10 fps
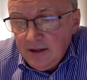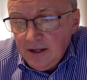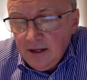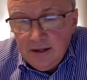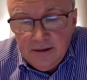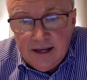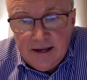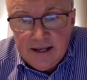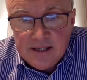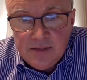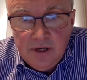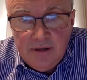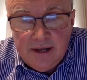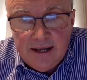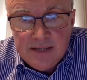and I think that has to
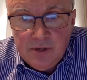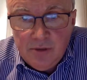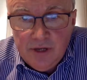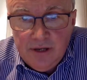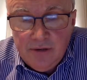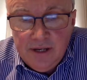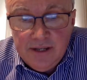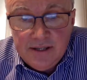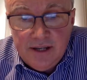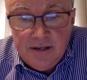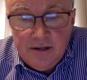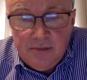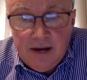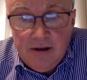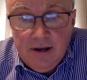be that has to be re-
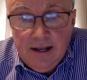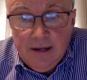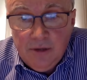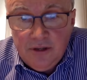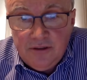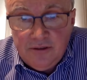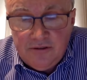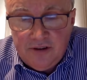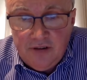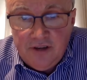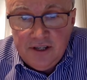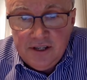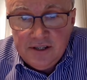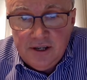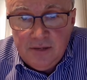reinstated in parallel with the
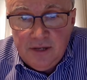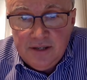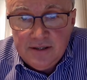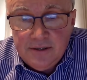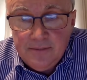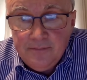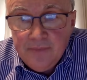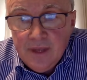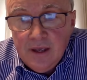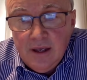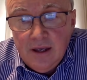firefighting side of medicine.